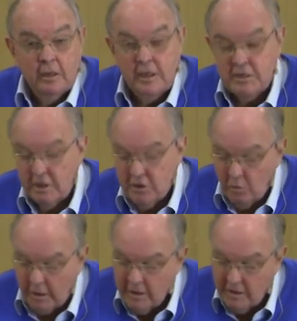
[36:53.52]
And I said
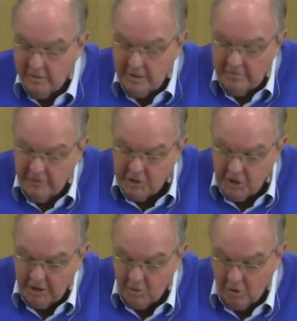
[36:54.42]
to one
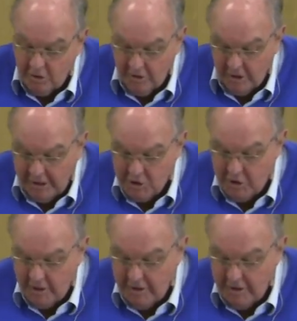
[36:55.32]
evangelical congregation,